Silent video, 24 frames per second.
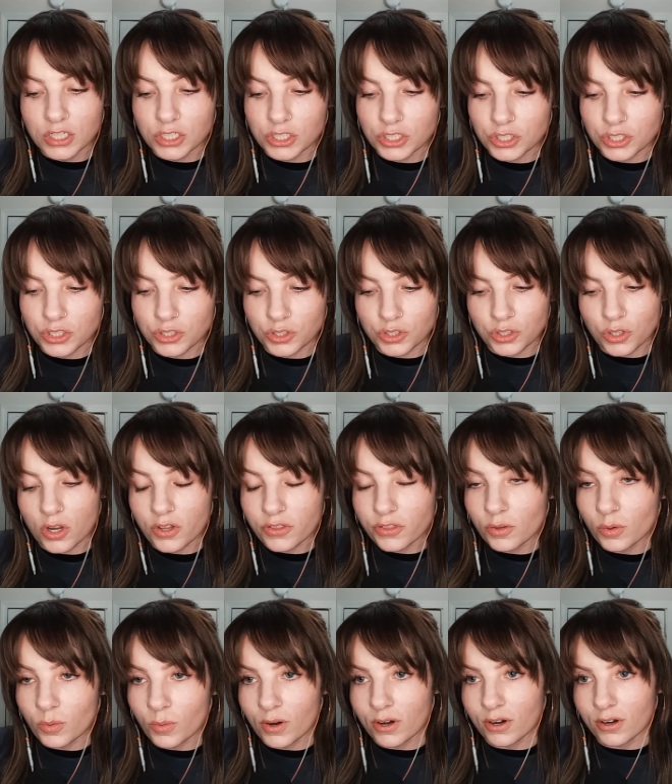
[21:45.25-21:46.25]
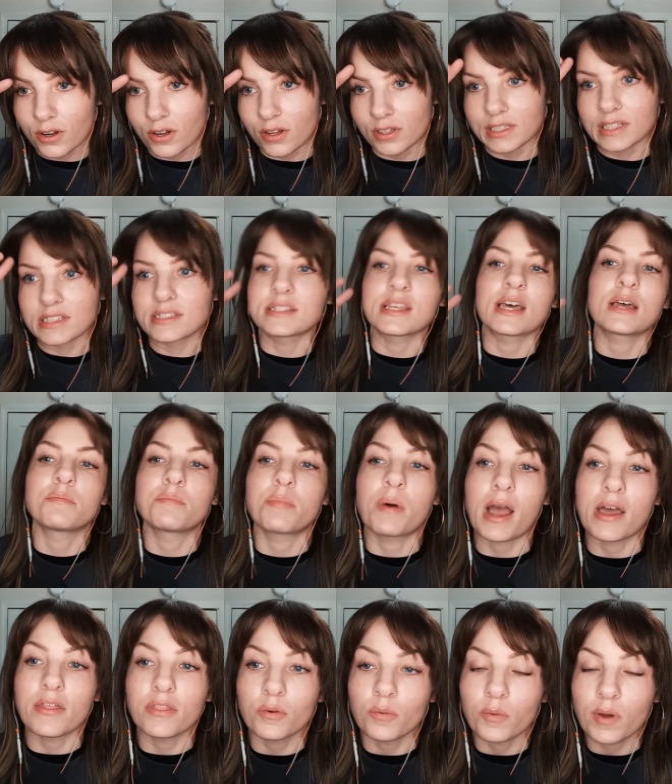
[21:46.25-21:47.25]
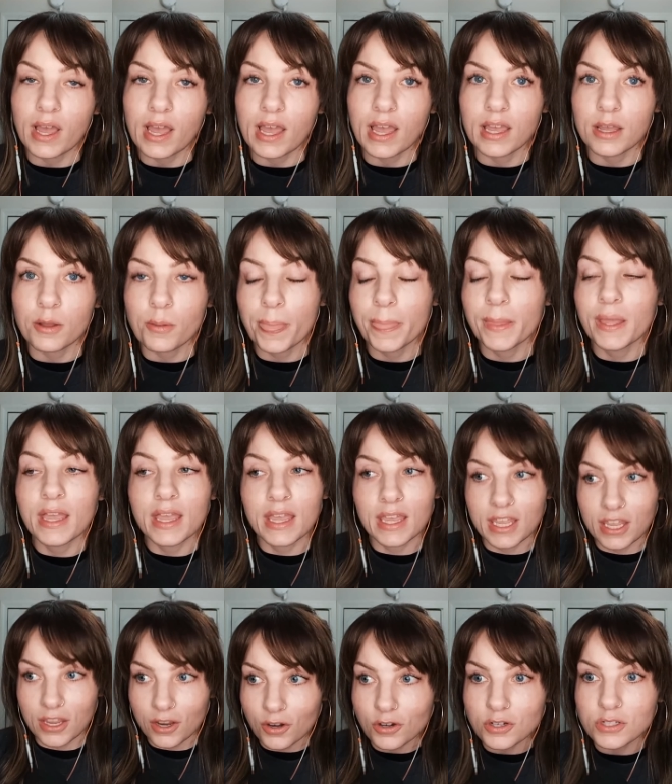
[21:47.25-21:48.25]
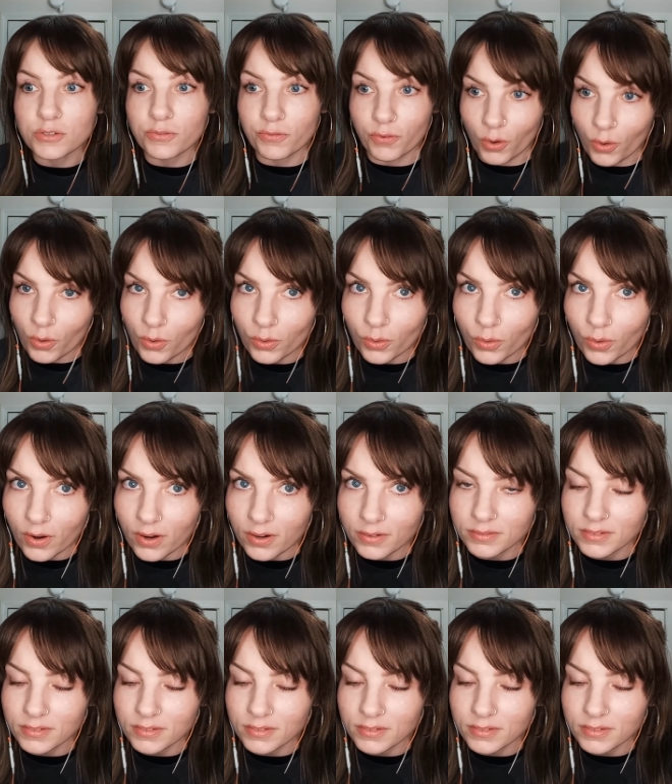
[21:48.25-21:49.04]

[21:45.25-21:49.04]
shook the world and said, by the way, here's Folklore.